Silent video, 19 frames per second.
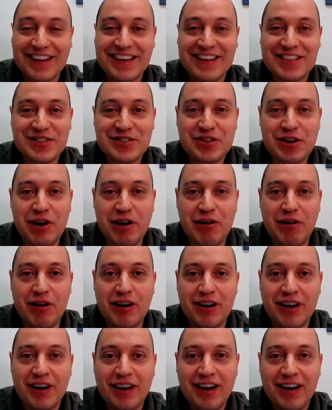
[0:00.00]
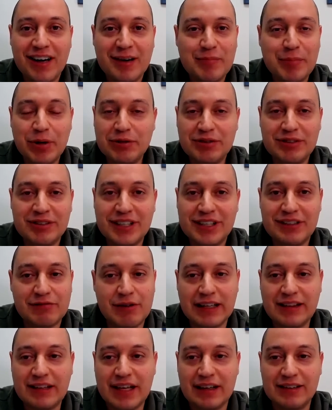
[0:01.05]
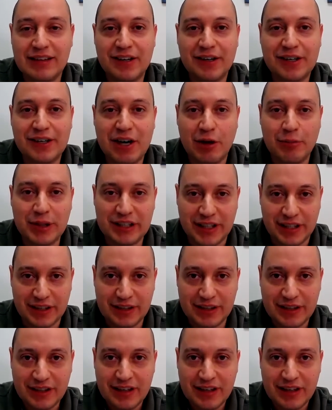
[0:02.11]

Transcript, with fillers: so, Putin didn't write that letter, Comey did.